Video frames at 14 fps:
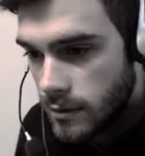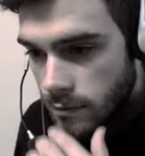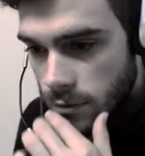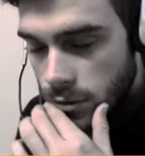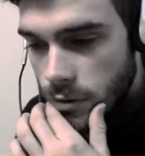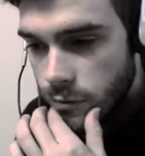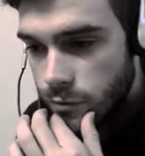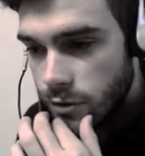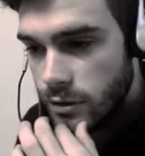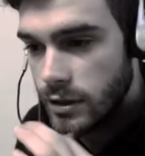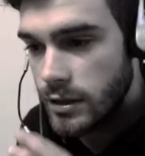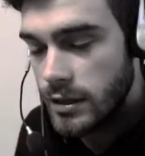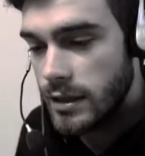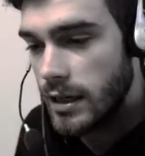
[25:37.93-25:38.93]
We don't
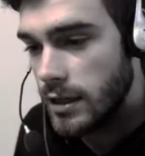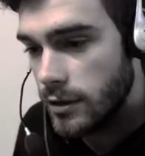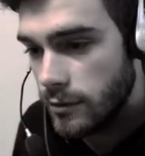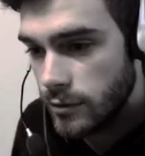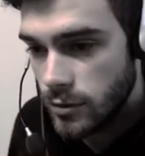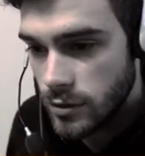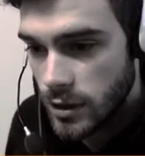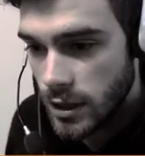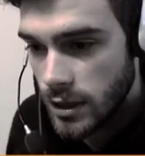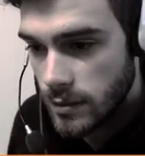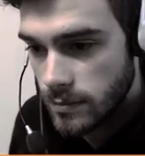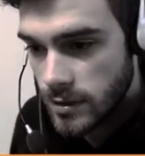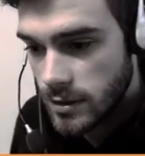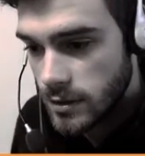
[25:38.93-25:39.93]
really need any of those
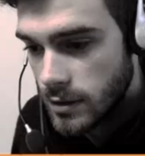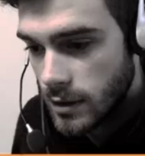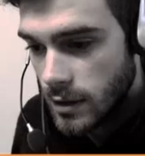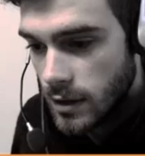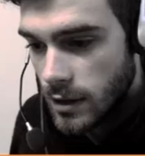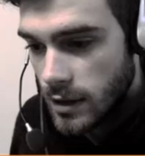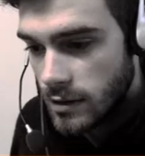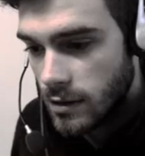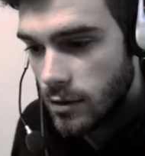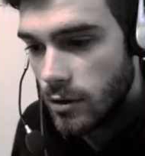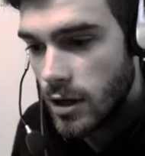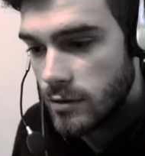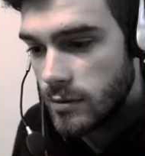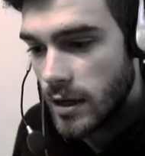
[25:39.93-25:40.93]
items. As
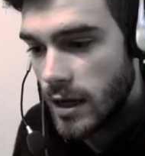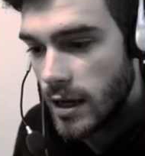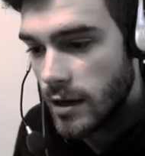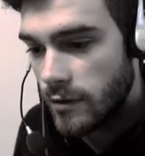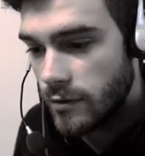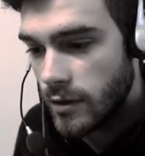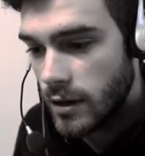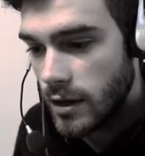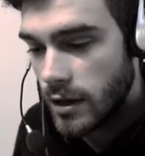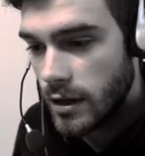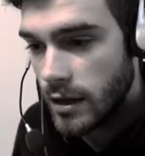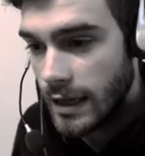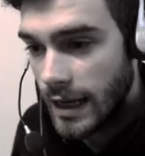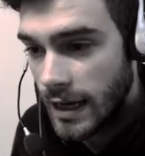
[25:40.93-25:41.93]
long as we have
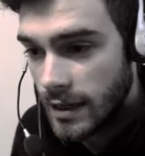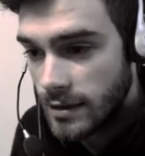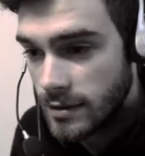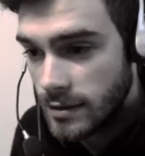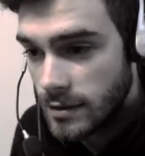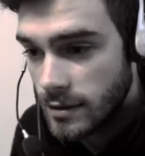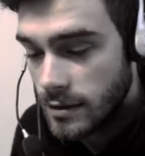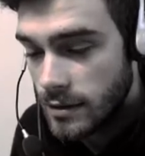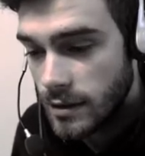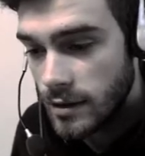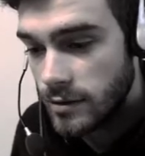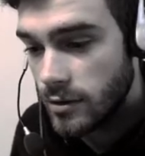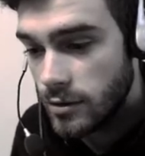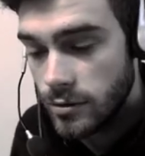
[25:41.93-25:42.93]
like an axe,
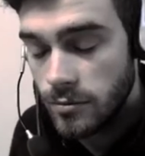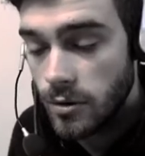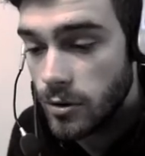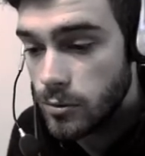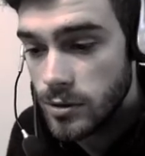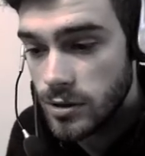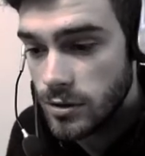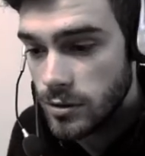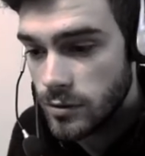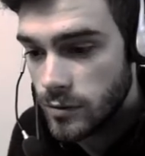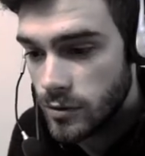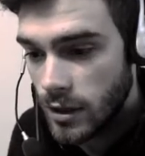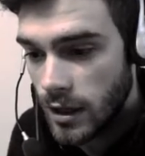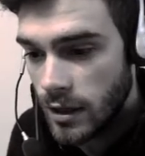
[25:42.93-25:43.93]
that's always
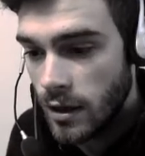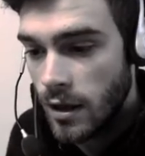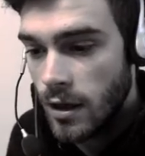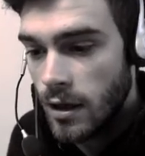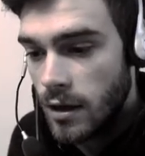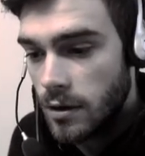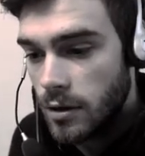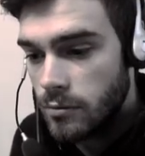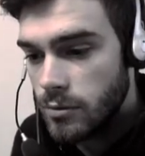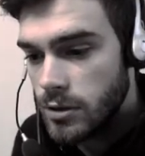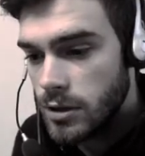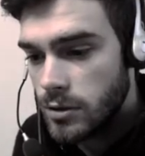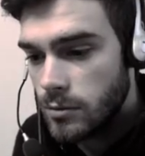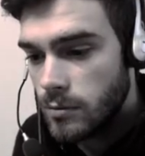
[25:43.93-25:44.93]
useful. And I
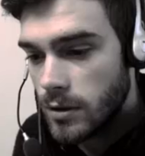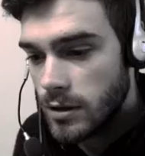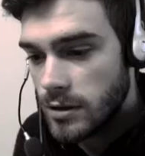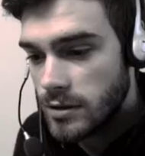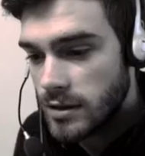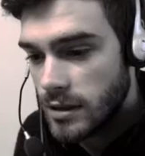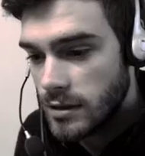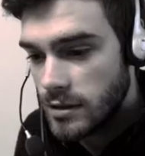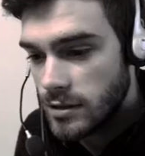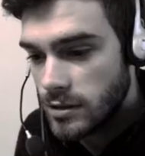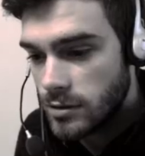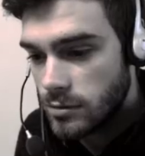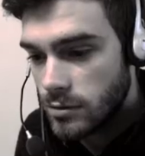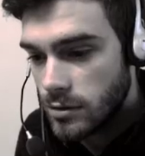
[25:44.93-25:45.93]
really don't want to sell
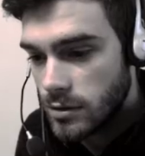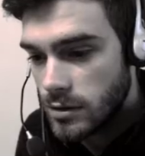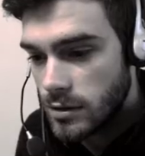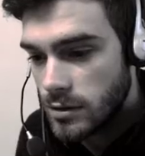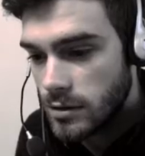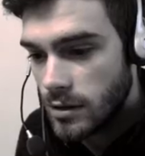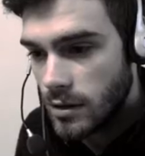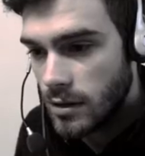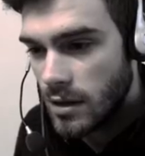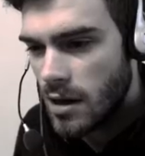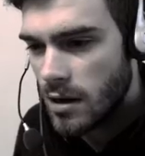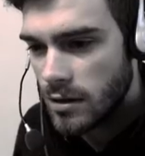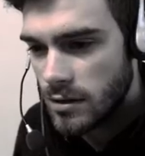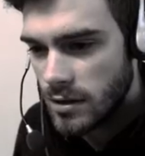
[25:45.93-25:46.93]
this
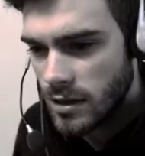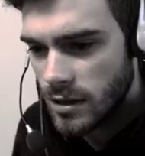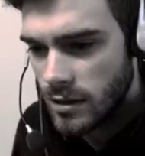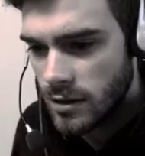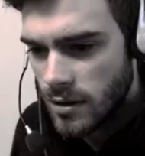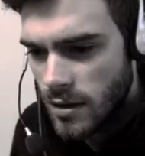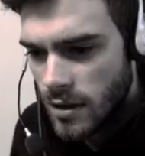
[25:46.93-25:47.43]
locket here,